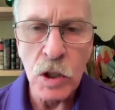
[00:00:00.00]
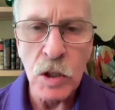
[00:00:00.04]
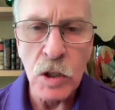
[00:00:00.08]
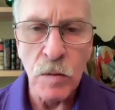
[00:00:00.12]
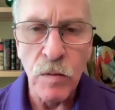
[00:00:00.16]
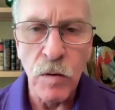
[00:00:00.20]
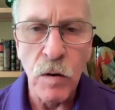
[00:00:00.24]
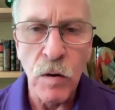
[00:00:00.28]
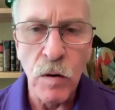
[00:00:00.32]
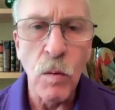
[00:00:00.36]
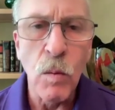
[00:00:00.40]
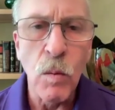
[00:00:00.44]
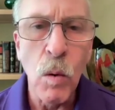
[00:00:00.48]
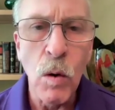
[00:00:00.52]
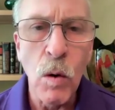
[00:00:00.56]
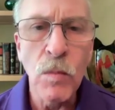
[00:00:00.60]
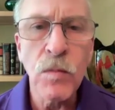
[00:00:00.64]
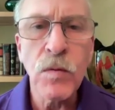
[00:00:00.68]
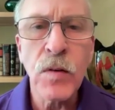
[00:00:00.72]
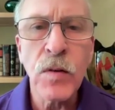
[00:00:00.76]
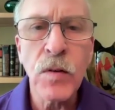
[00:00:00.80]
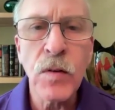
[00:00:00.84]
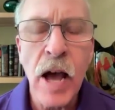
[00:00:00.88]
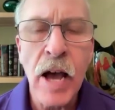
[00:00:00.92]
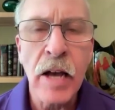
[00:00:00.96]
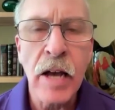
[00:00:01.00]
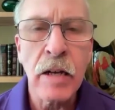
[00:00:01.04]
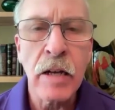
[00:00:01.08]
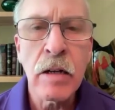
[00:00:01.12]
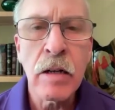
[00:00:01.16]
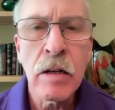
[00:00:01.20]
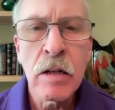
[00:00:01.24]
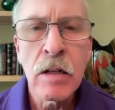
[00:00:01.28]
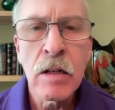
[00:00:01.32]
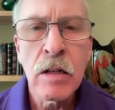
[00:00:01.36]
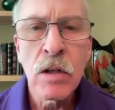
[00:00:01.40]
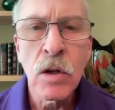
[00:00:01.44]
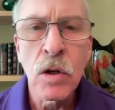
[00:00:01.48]
Christopher
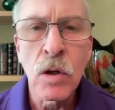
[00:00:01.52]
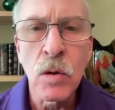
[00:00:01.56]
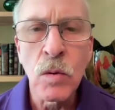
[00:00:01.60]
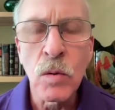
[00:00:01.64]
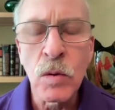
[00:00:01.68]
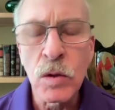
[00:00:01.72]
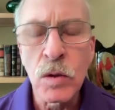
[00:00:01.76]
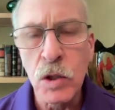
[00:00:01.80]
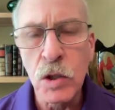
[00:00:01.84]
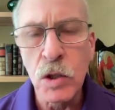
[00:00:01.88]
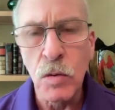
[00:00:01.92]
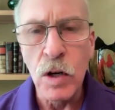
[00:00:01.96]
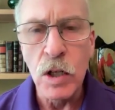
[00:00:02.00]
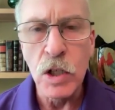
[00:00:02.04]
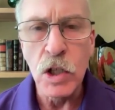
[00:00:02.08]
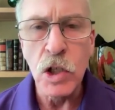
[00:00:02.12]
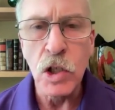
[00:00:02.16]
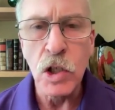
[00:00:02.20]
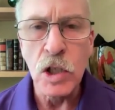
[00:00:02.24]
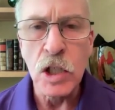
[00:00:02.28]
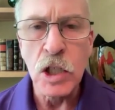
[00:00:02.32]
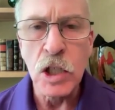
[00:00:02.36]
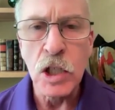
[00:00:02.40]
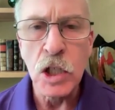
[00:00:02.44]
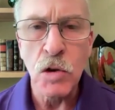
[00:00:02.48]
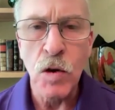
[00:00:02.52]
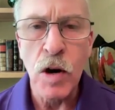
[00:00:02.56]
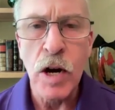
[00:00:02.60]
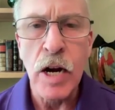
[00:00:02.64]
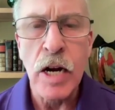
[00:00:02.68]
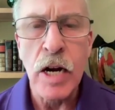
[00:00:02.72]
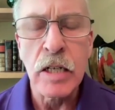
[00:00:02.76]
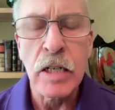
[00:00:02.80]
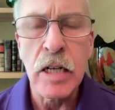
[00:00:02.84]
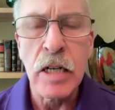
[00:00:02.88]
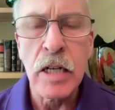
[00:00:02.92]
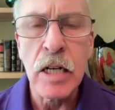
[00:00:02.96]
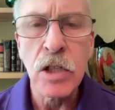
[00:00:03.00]
Wolfgang, who was originally
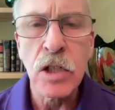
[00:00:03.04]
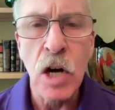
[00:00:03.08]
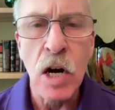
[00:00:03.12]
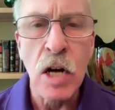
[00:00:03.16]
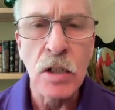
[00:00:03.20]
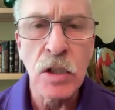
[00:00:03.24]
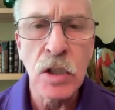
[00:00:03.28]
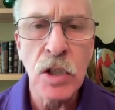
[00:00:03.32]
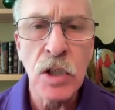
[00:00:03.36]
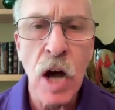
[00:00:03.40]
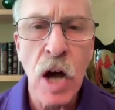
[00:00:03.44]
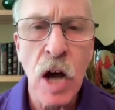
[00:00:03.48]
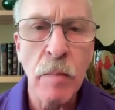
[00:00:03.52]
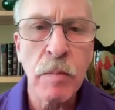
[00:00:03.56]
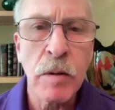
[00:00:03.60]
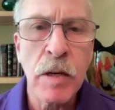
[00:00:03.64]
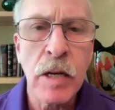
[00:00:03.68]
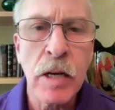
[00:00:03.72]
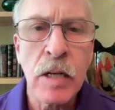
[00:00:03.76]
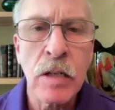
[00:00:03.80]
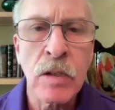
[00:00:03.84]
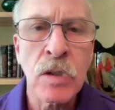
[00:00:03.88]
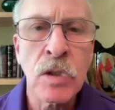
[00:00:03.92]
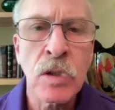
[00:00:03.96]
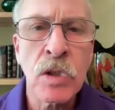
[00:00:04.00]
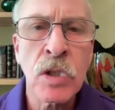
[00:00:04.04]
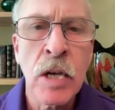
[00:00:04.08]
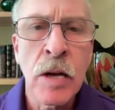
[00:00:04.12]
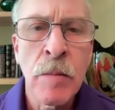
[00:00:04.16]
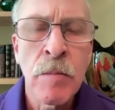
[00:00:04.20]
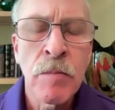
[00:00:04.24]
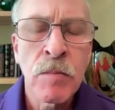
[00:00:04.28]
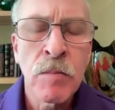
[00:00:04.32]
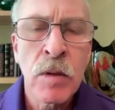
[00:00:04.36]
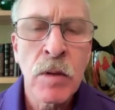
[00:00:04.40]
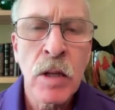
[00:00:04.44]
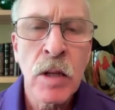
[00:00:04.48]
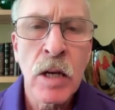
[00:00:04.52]
trained at Johns
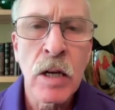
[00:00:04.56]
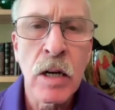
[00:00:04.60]
Hopkins.